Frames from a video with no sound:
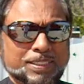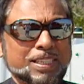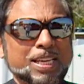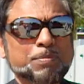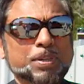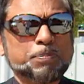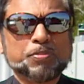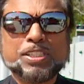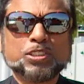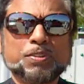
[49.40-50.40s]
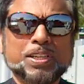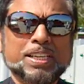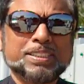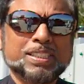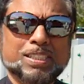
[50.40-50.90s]
Yes, I am a professor of
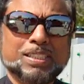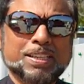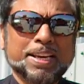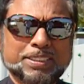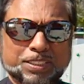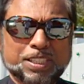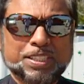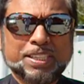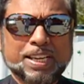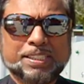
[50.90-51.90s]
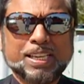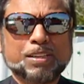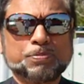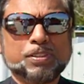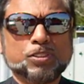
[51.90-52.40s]
electrical engineering at
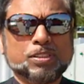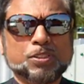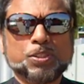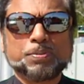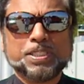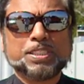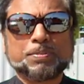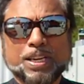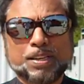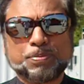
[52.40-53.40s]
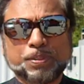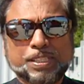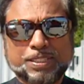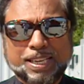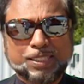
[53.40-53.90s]
the University of California,
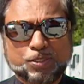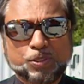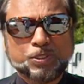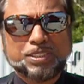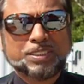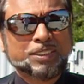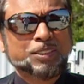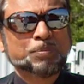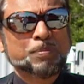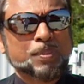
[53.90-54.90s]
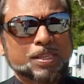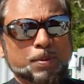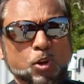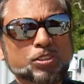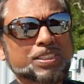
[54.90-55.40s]
Santa Cruz.
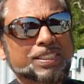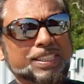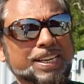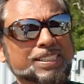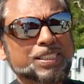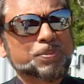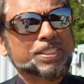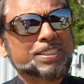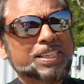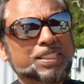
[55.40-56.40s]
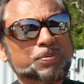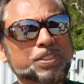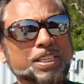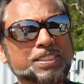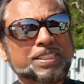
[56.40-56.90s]
I'm also the director for the Center for
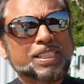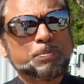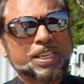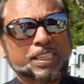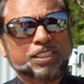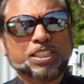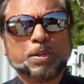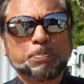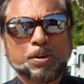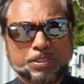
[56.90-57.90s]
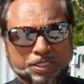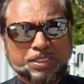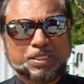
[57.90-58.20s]
Sustainable Energy and Power Systems.